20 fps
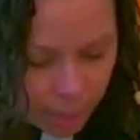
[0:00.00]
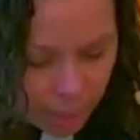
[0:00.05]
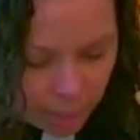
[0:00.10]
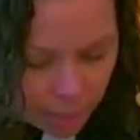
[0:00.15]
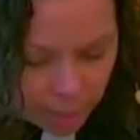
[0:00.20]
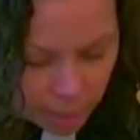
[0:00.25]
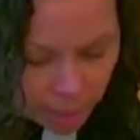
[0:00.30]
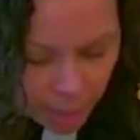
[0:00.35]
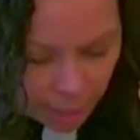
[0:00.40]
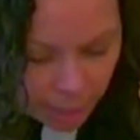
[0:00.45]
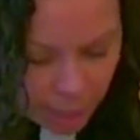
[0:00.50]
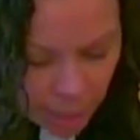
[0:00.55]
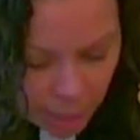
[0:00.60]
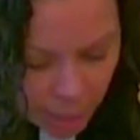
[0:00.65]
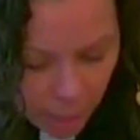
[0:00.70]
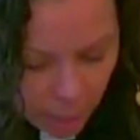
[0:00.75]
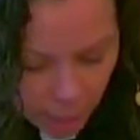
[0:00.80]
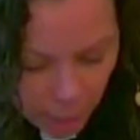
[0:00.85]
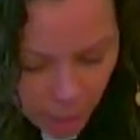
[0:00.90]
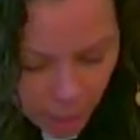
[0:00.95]
What?
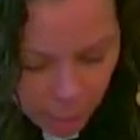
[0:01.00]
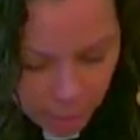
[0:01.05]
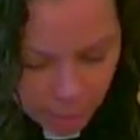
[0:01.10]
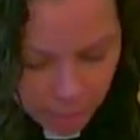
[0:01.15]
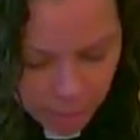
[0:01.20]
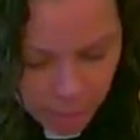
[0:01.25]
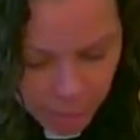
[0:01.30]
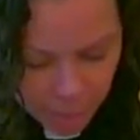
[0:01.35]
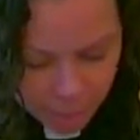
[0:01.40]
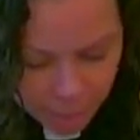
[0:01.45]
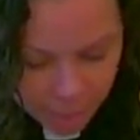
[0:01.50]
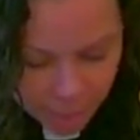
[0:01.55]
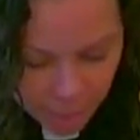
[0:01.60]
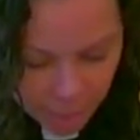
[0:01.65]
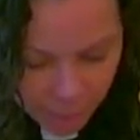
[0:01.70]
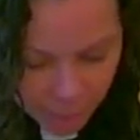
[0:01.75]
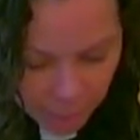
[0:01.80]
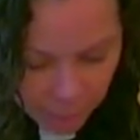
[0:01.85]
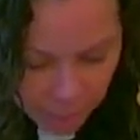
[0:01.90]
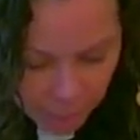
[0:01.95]
Okay. Um,
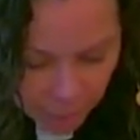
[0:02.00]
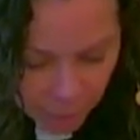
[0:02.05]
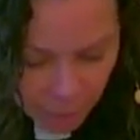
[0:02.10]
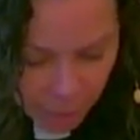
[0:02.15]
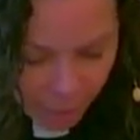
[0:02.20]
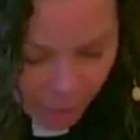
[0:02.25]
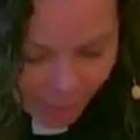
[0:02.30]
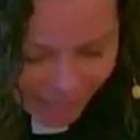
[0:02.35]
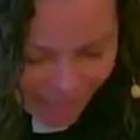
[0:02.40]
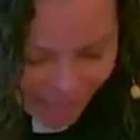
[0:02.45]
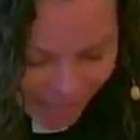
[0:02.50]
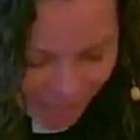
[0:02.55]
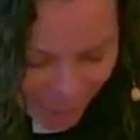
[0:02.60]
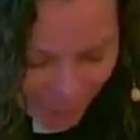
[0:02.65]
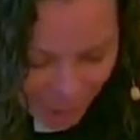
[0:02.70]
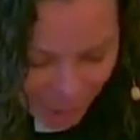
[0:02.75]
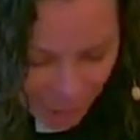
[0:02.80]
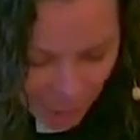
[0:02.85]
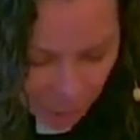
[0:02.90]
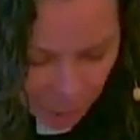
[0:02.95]
it says in verse
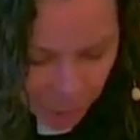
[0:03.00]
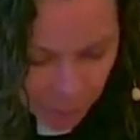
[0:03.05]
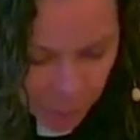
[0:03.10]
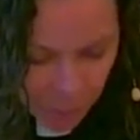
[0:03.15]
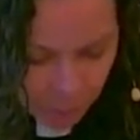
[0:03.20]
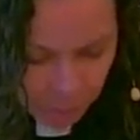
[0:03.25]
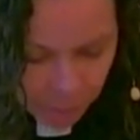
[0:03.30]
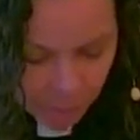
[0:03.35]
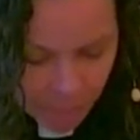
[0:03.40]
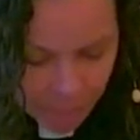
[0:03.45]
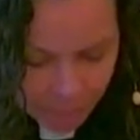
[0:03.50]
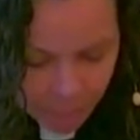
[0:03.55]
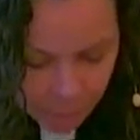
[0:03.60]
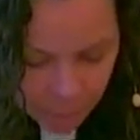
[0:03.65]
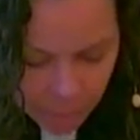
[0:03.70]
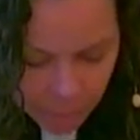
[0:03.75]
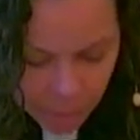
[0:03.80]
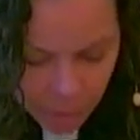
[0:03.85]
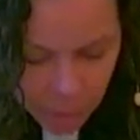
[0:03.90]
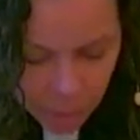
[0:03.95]
19 also, He
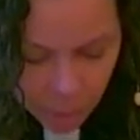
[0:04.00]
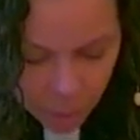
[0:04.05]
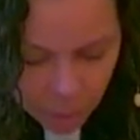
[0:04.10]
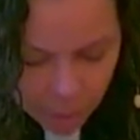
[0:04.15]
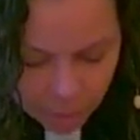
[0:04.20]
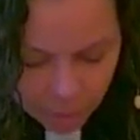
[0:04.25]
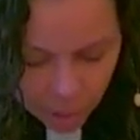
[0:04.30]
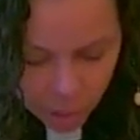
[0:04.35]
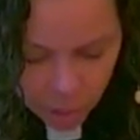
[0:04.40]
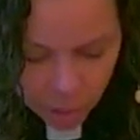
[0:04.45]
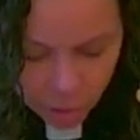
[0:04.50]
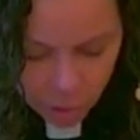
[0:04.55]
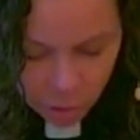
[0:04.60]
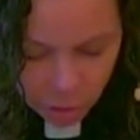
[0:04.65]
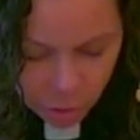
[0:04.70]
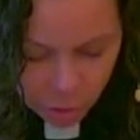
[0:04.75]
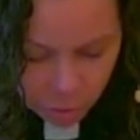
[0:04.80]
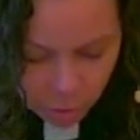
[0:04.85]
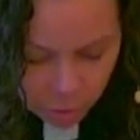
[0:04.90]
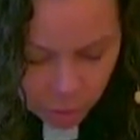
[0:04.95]
makes me
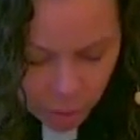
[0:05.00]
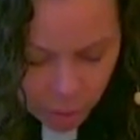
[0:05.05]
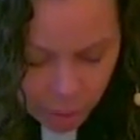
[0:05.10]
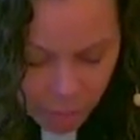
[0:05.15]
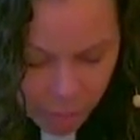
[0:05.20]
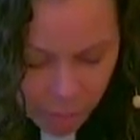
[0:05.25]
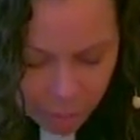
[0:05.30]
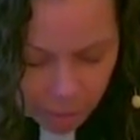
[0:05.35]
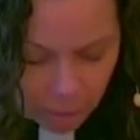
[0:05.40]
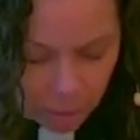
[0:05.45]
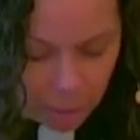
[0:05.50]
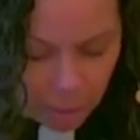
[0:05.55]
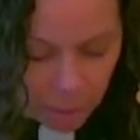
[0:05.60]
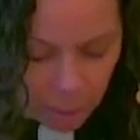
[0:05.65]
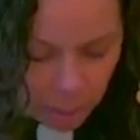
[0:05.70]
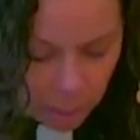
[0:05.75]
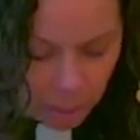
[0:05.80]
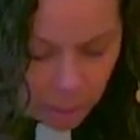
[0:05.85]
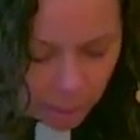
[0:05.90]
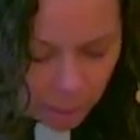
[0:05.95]
swift and sure footed
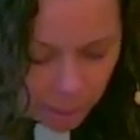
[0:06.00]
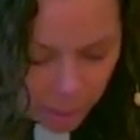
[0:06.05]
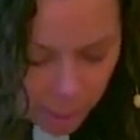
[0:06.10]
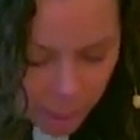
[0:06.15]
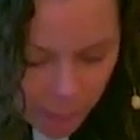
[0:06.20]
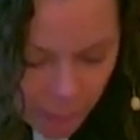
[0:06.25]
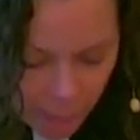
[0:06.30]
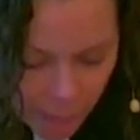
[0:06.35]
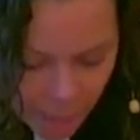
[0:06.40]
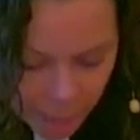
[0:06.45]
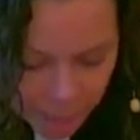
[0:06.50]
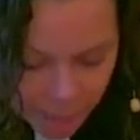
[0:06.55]
as a deer